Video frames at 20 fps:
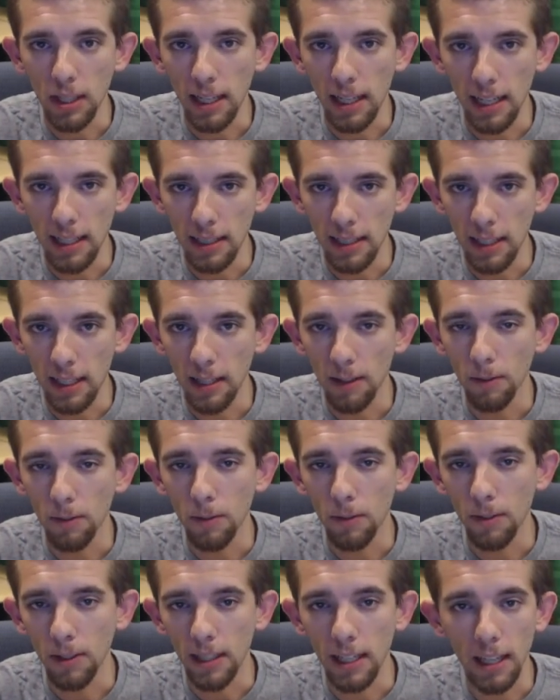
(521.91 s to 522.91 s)
like I did
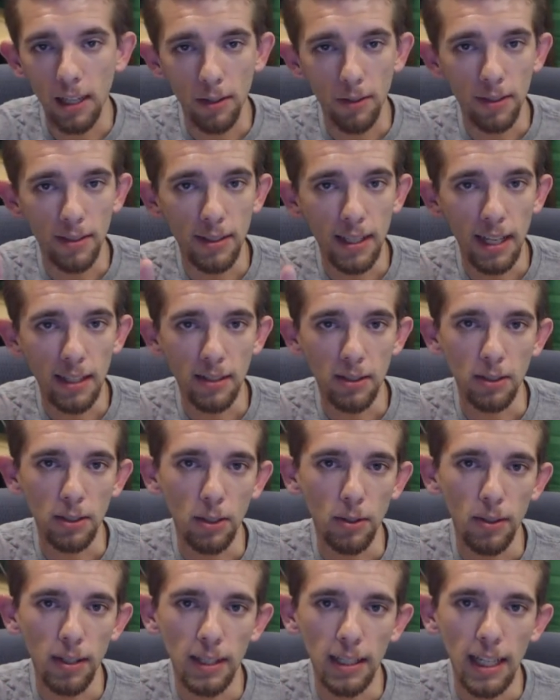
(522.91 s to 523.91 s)
for the other Assassin's
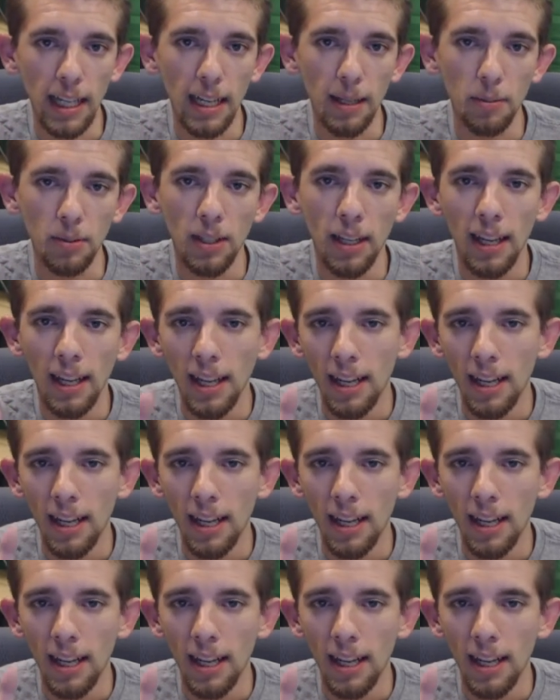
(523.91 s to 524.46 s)
Creed games.